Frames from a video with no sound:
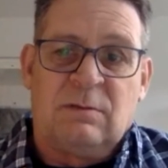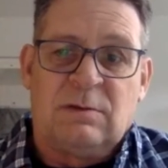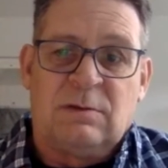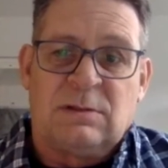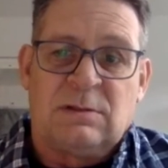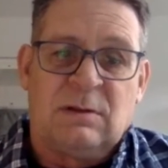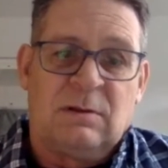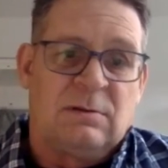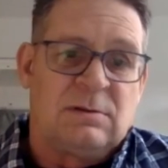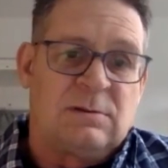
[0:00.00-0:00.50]
it
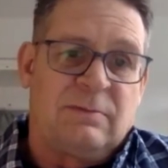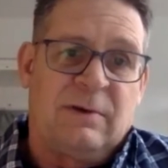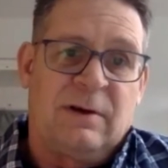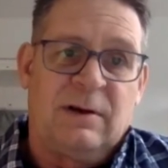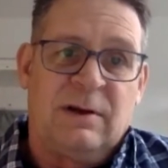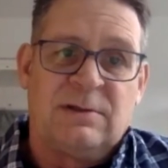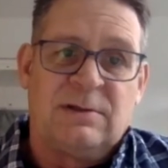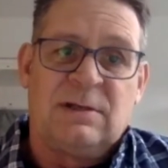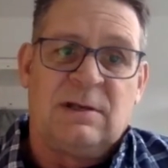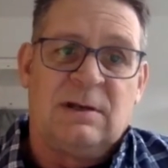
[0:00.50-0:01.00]
was
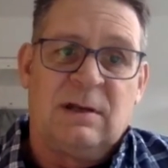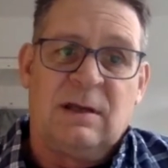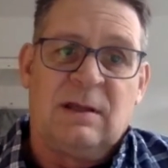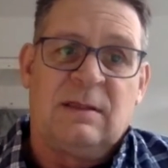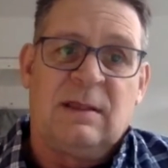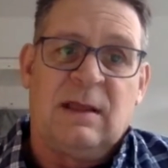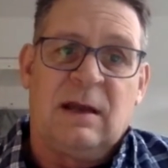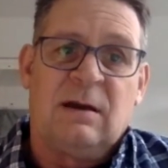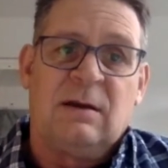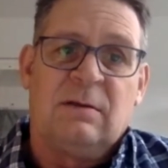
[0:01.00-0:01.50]
very easy to get
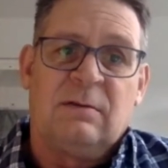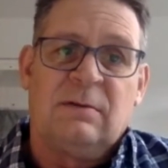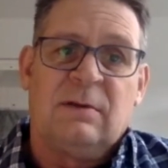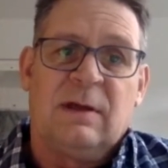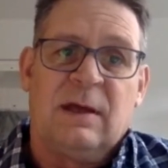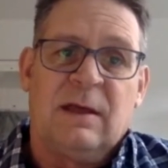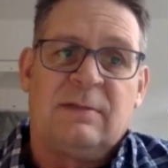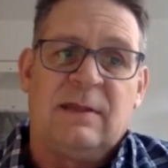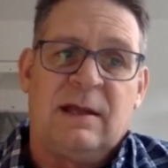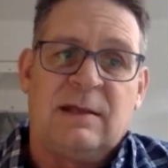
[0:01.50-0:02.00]

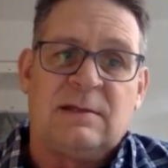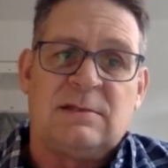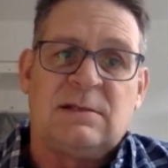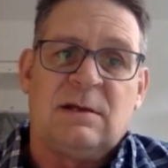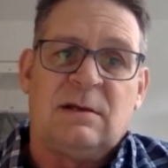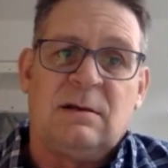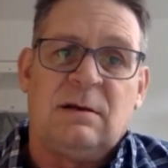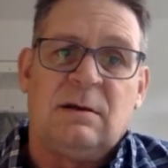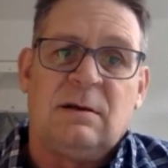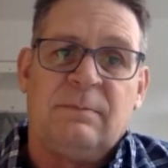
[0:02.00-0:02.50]
that
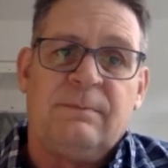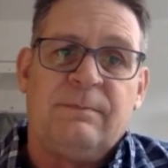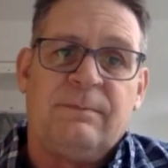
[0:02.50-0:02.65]
set up.